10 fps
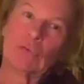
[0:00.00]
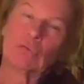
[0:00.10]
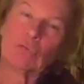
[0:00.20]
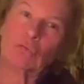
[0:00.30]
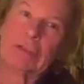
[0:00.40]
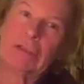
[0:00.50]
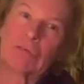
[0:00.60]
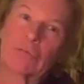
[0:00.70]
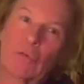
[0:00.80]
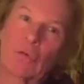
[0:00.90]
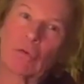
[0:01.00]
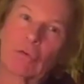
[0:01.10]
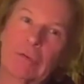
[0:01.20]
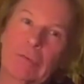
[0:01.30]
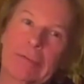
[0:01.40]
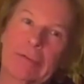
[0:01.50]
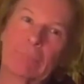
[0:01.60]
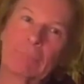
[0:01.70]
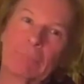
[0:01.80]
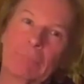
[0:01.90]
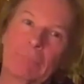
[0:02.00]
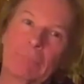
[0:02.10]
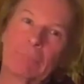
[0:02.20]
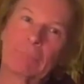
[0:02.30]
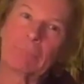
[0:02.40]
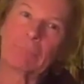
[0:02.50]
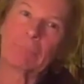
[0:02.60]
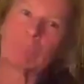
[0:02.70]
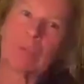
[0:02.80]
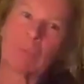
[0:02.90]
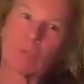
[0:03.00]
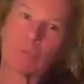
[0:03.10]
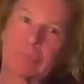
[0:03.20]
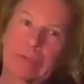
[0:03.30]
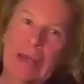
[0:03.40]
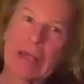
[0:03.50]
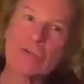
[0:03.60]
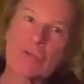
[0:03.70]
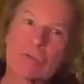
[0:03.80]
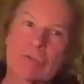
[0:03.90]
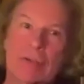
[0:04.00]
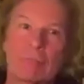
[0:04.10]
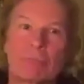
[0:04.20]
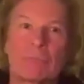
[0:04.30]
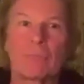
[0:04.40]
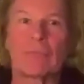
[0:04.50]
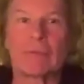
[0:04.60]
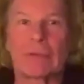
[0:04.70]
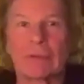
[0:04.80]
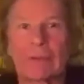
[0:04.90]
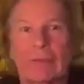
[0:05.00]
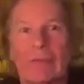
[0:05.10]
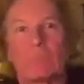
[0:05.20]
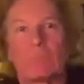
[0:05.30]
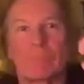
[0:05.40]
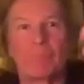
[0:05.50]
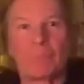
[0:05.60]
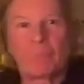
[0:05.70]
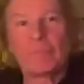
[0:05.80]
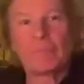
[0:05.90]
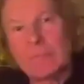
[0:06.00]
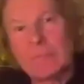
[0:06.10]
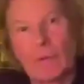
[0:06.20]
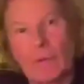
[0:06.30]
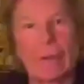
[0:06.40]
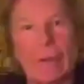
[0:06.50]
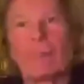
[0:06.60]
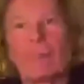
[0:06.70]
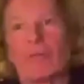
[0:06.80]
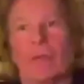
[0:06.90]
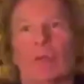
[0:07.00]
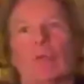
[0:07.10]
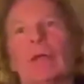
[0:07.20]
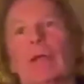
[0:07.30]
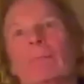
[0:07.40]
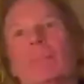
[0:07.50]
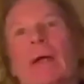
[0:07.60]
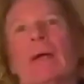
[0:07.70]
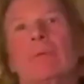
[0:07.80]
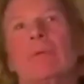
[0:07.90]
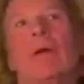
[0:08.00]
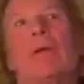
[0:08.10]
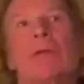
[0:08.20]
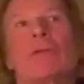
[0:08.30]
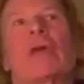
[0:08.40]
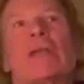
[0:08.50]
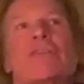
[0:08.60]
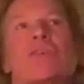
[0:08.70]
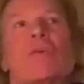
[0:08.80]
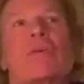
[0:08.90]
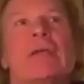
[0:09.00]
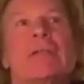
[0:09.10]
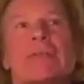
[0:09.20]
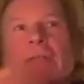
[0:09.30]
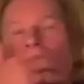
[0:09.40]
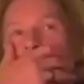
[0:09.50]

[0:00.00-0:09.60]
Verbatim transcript: reach for, and um, what you what dangers it, it can open up for you. Um, I, you know, I think Shane's story is,